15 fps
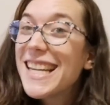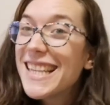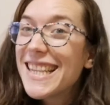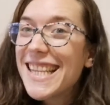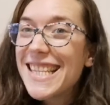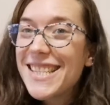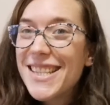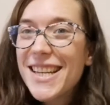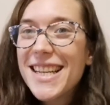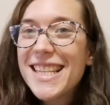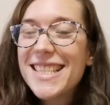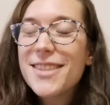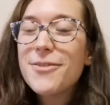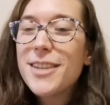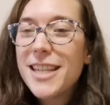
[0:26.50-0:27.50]
This
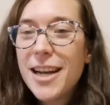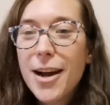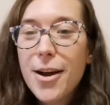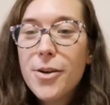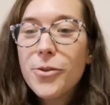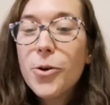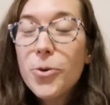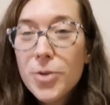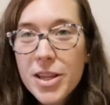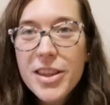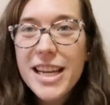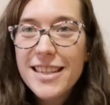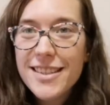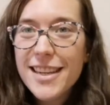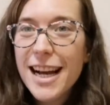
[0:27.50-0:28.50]
is a video of all the
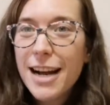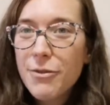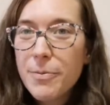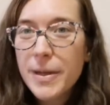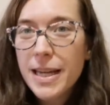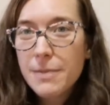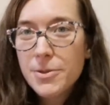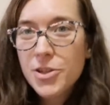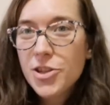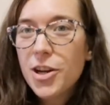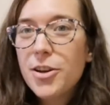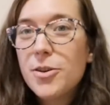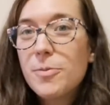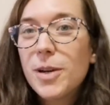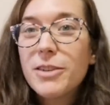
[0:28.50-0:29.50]
things that I haven't been able to show
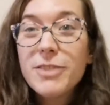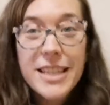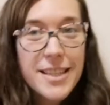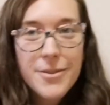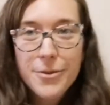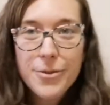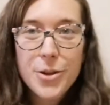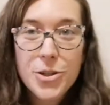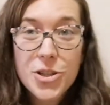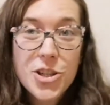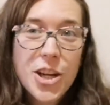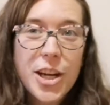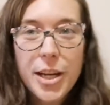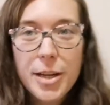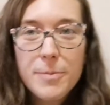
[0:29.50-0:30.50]
you in my recent
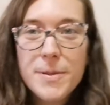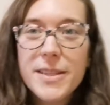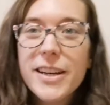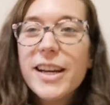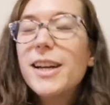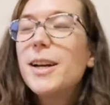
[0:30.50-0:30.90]
Flosstubes.